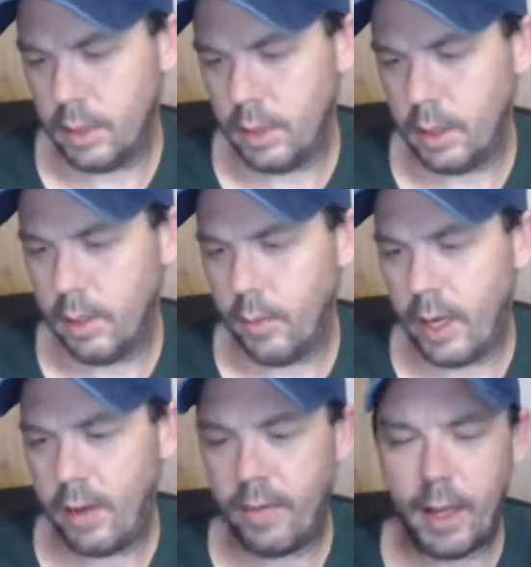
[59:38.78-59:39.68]
then we
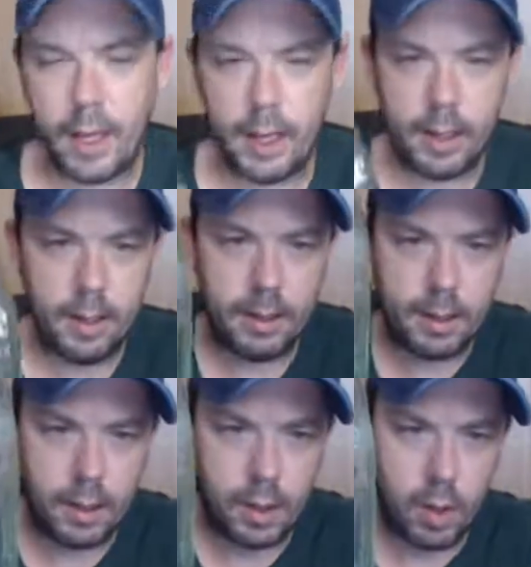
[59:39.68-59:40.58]
have a
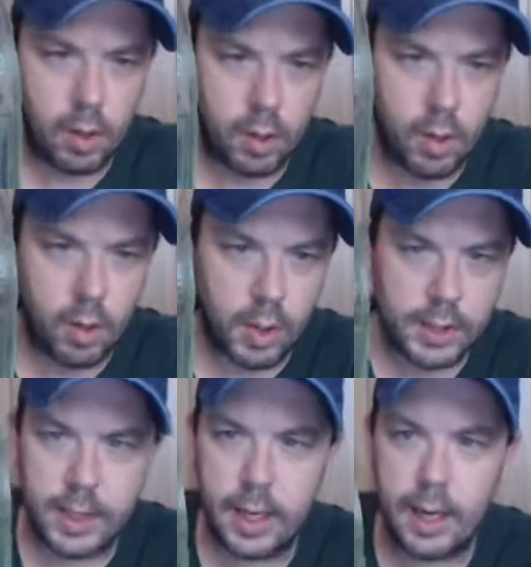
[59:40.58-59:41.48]
Coca-Cola
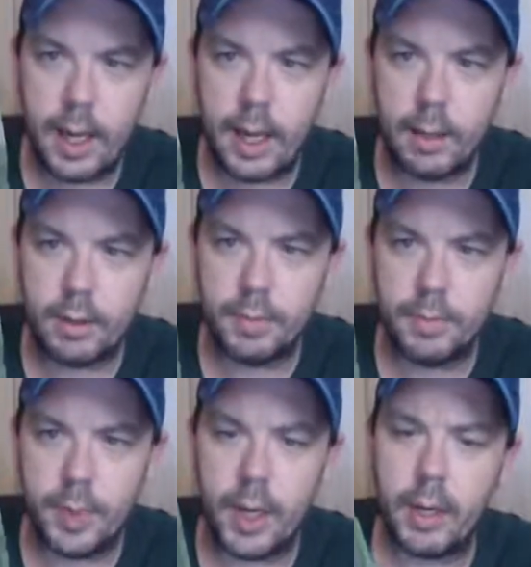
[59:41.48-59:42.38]
10-ounce
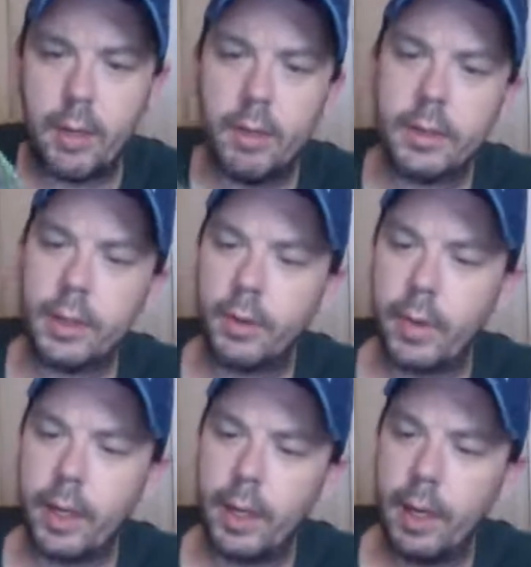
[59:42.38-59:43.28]
bottle. It's a
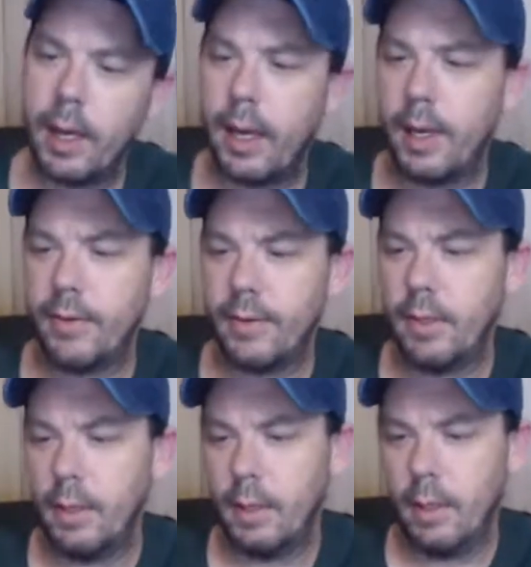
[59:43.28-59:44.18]
green glass
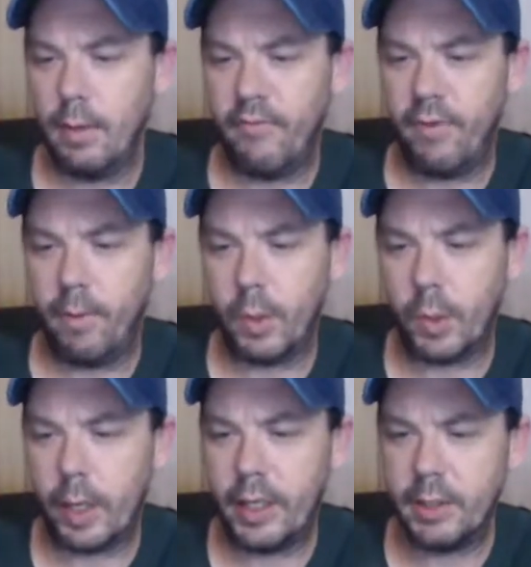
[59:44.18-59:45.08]
from
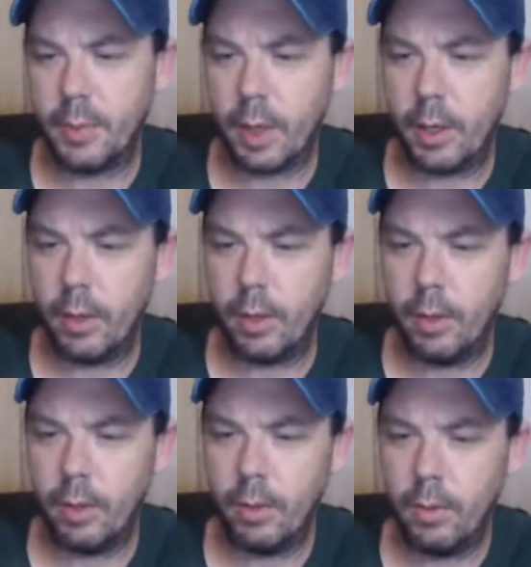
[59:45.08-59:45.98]

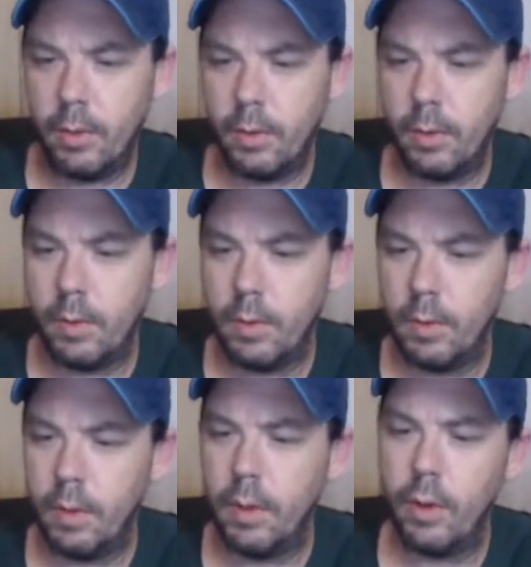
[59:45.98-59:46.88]
Greensboro,
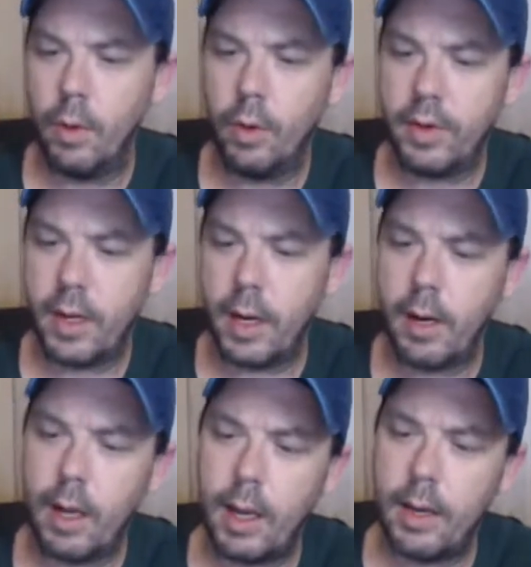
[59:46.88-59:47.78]
North
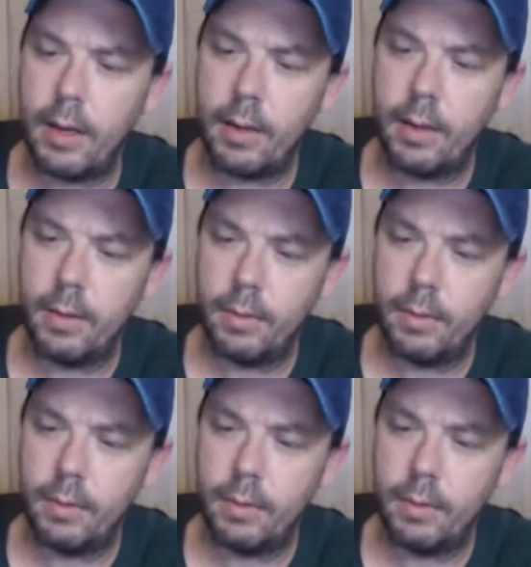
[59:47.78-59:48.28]
Carolina.